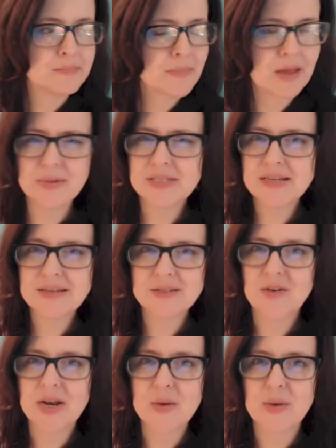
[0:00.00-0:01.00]
always think it's
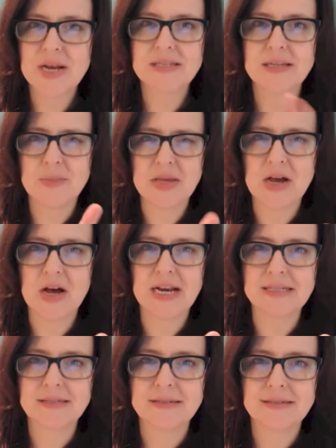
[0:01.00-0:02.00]
funny when I say to be
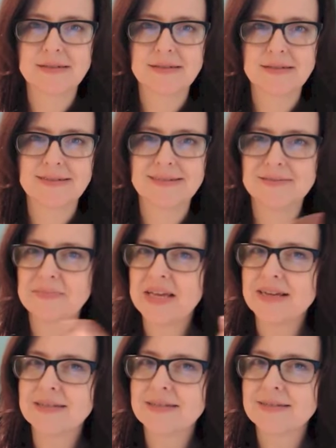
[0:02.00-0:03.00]
honest,
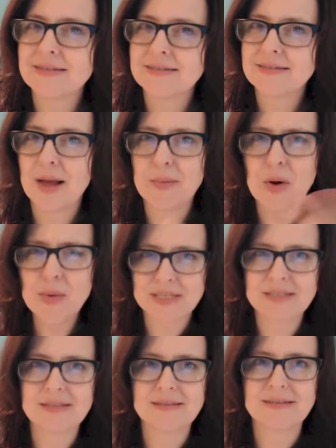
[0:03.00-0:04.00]
because I'm
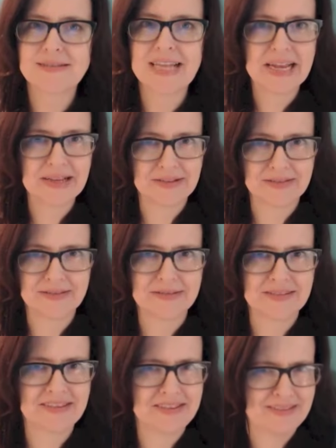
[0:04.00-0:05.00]
always saying
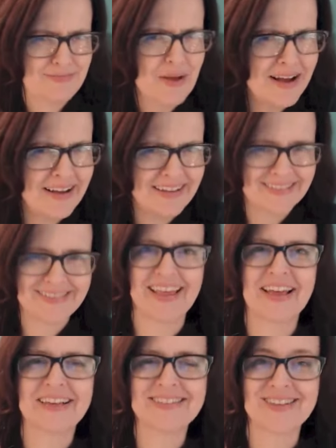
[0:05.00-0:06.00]

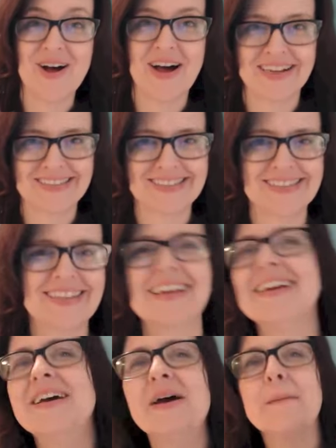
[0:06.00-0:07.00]
things
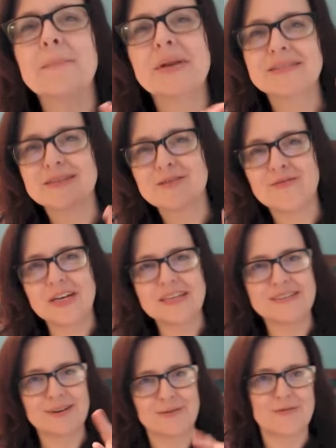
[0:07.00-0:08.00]
honestly, but it's this funny
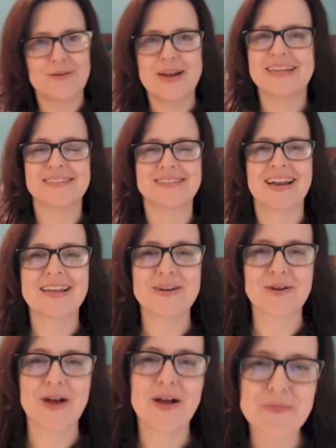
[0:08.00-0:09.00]
little phrase that I
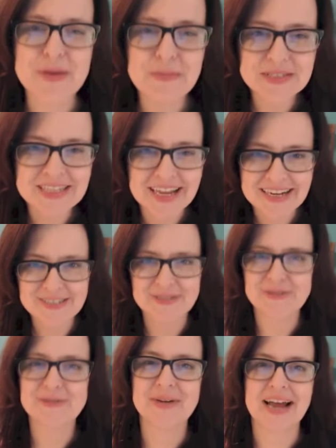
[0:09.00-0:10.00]
hear other people saying
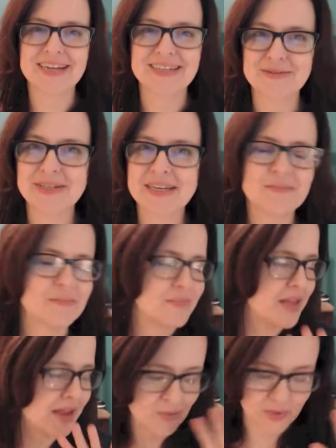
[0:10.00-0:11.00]
too, and I do it.
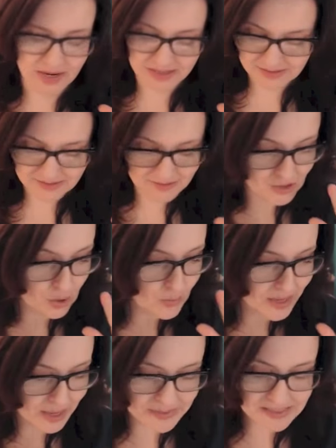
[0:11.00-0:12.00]
Anyways, don't
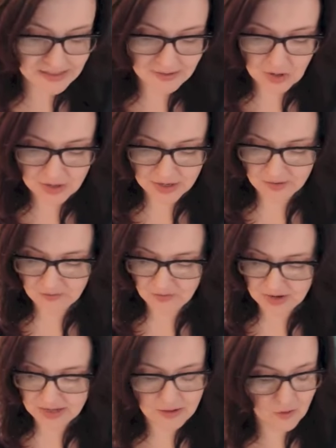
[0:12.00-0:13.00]
get me started on
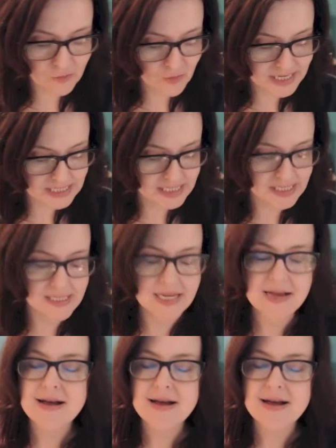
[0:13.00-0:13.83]
funny little phrases.